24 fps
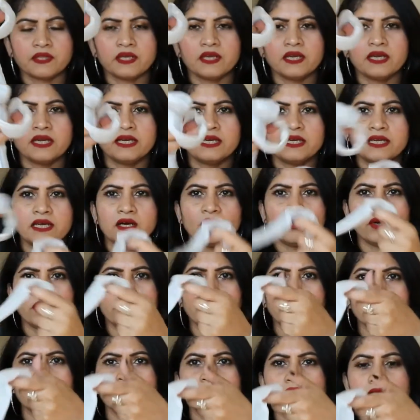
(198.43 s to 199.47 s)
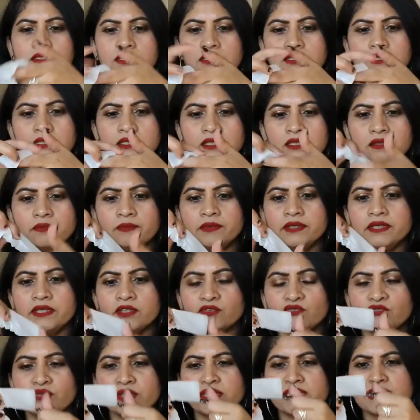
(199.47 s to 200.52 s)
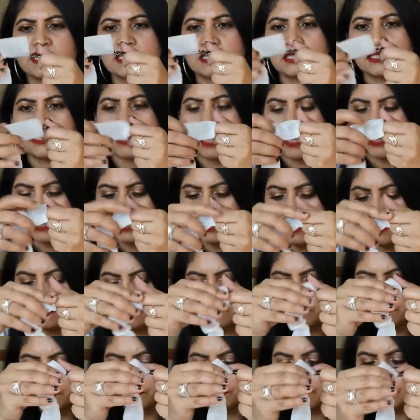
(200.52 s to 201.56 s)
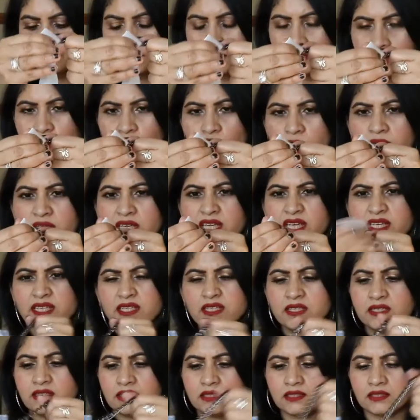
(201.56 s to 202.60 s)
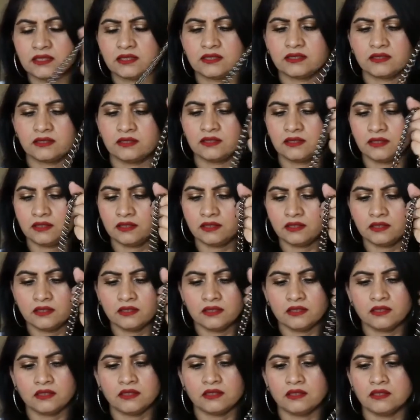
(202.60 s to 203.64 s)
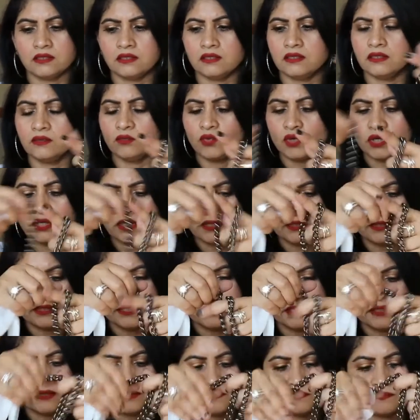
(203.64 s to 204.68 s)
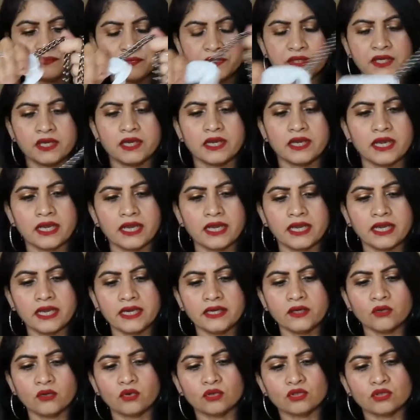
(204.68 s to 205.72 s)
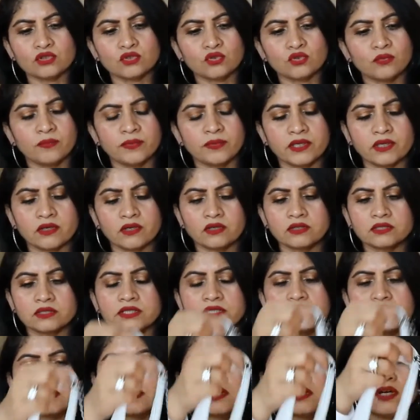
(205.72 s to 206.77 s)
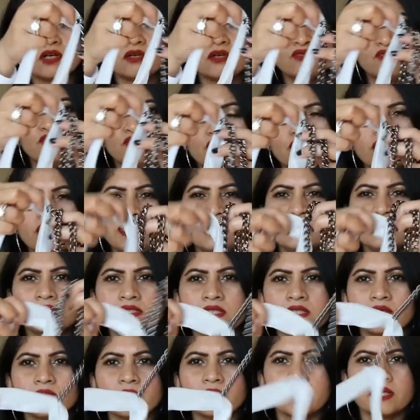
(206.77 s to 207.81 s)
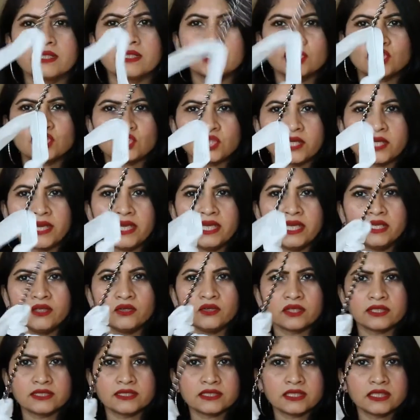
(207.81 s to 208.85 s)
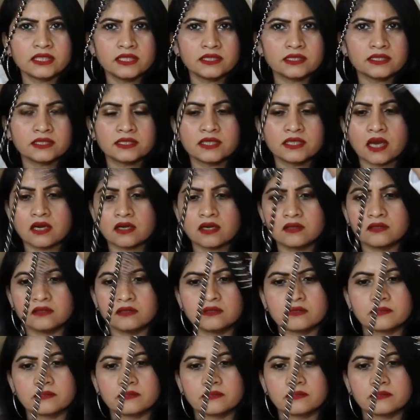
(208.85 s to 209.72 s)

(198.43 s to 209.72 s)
and now again this is a little bit different style that's why I like uh, I wanted it and also because it's not fully silver like the chain you can see is darker